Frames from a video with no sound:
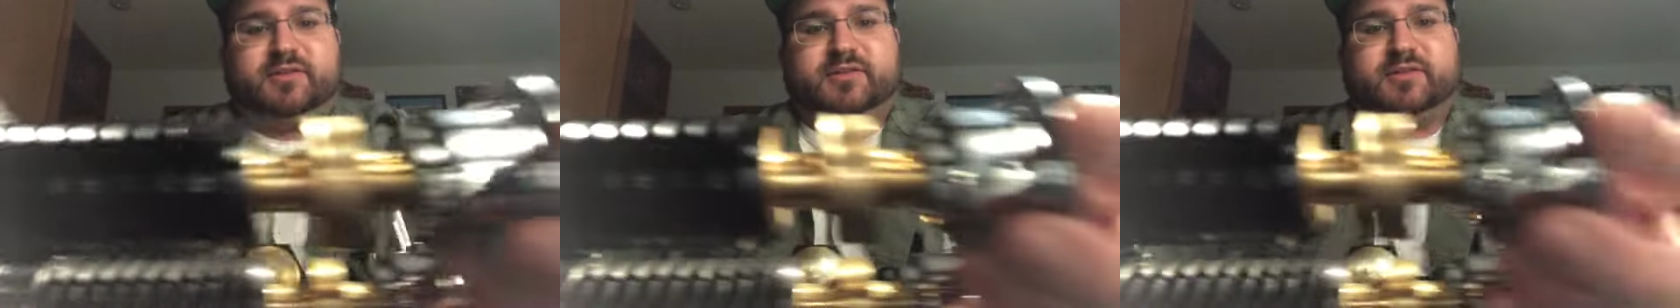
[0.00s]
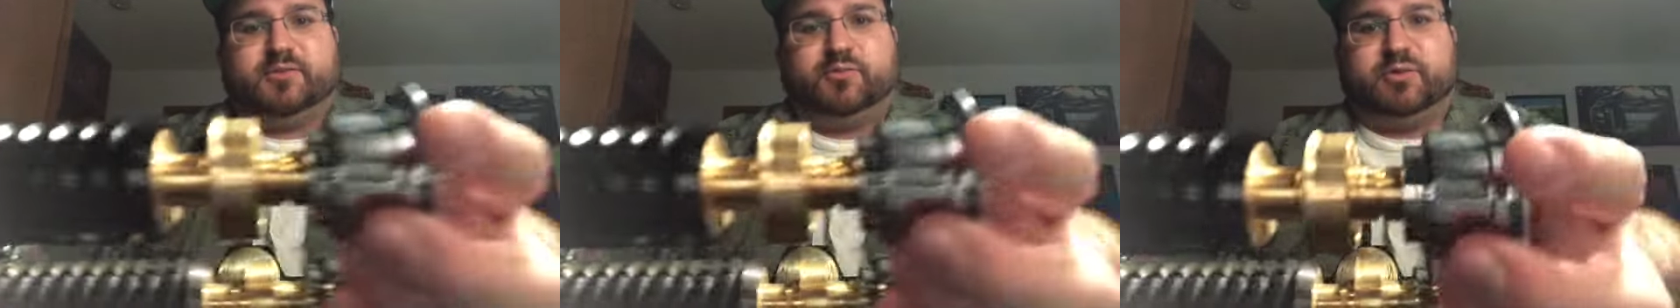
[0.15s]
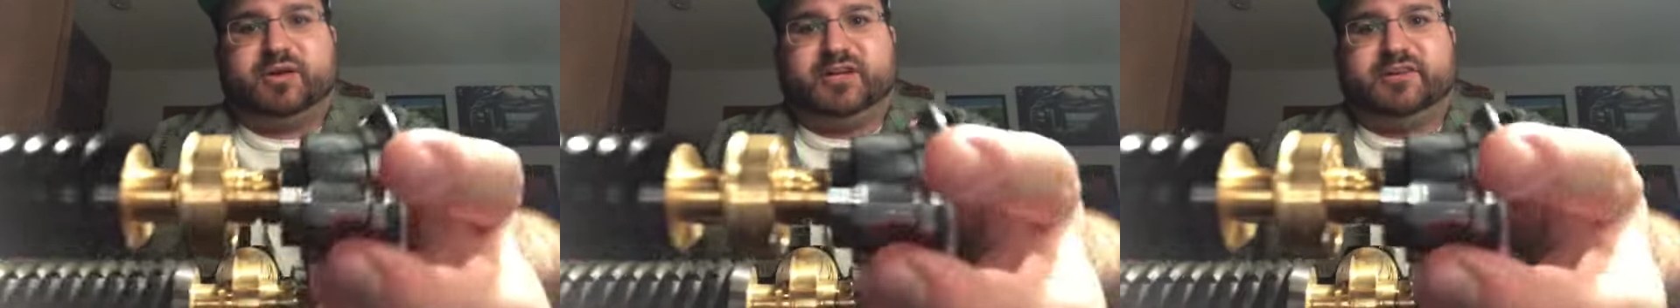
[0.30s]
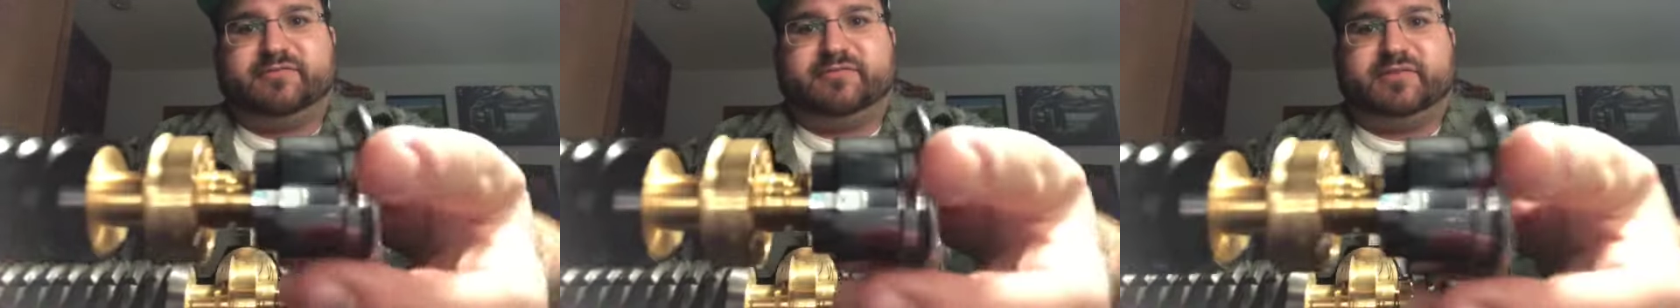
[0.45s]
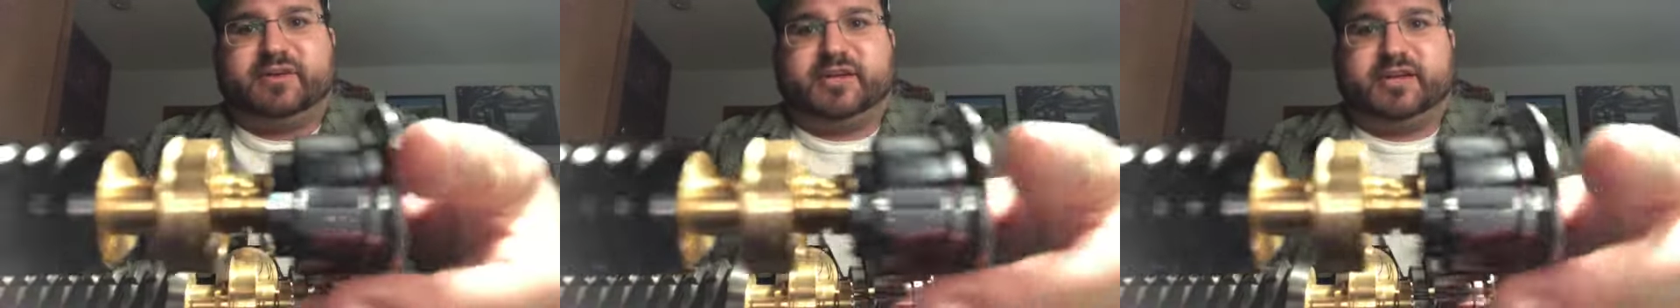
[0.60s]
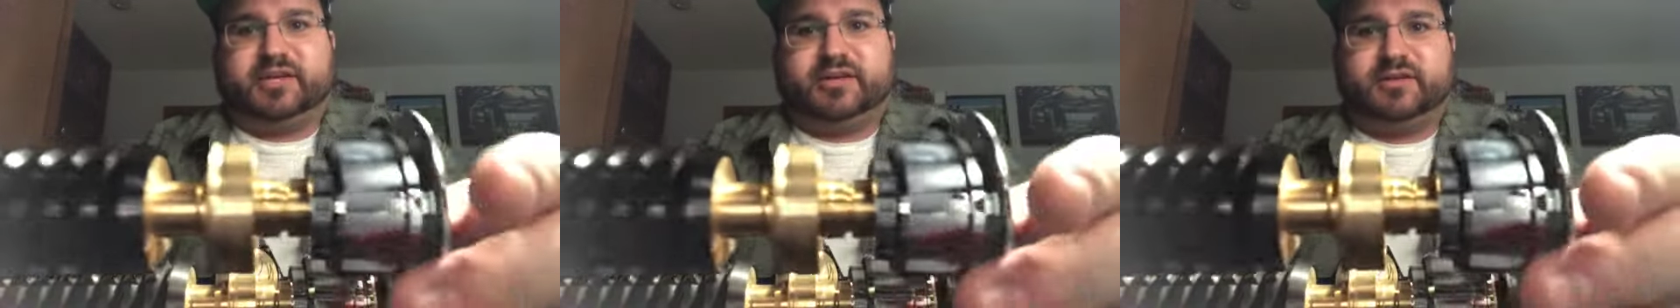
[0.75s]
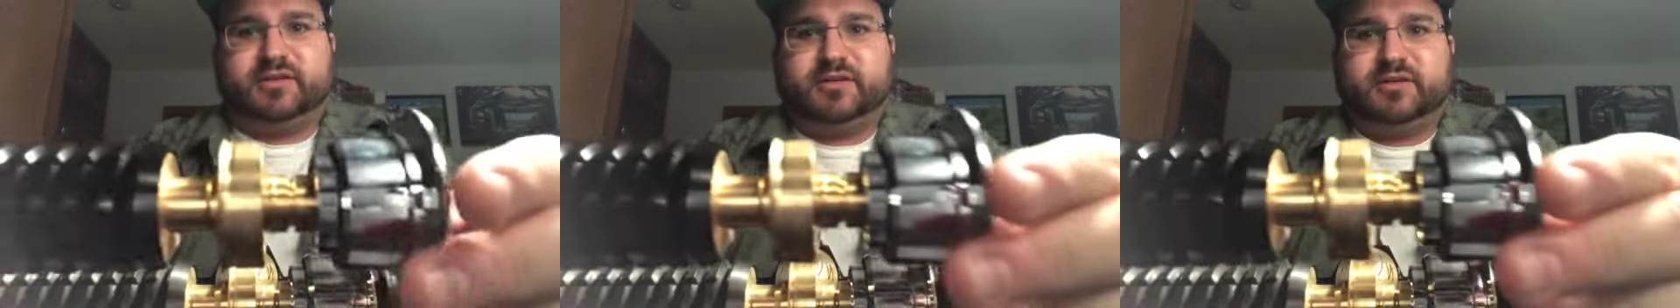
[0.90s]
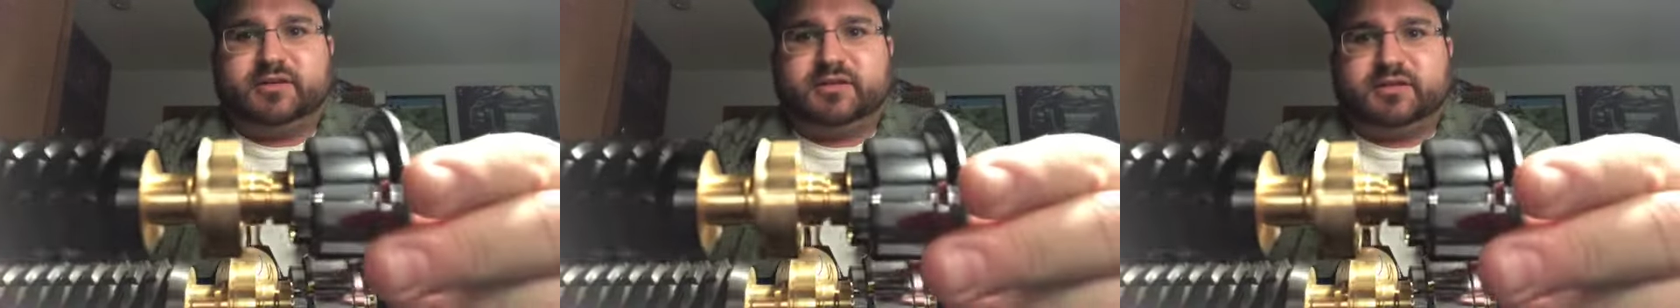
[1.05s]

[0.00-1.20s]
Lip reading: the wind vane